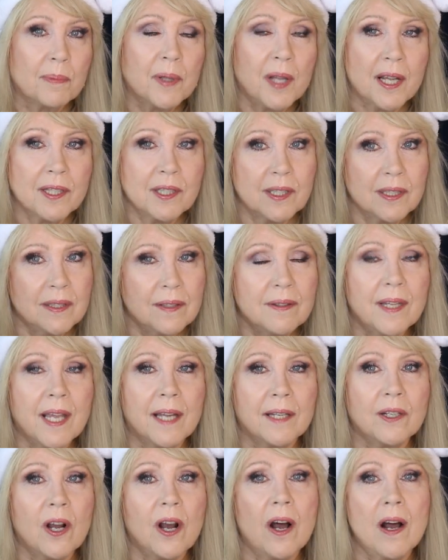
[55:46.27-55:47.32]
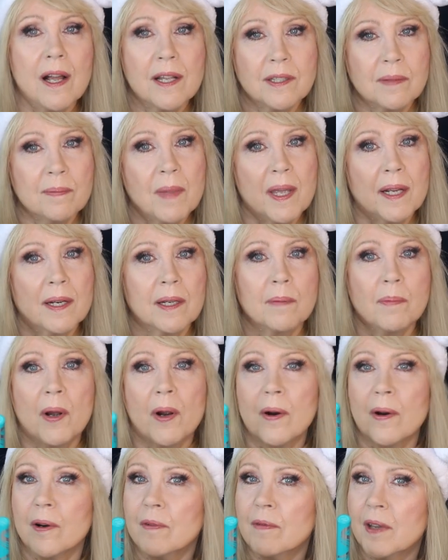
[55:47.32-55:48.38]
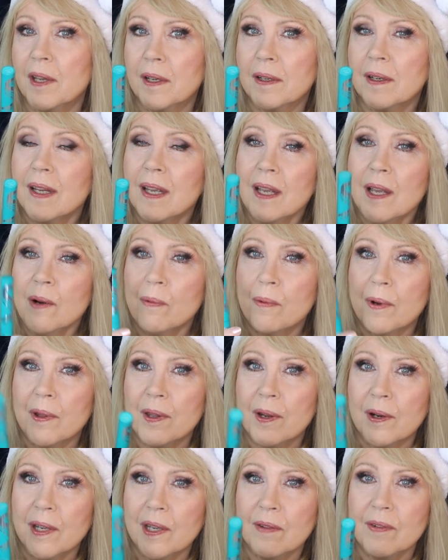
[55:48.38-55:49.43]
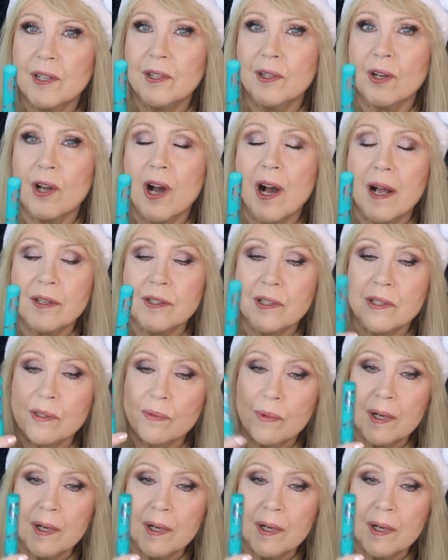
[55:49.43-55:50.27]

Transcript: Plus that cosmetic part of it, where they're giving to causes.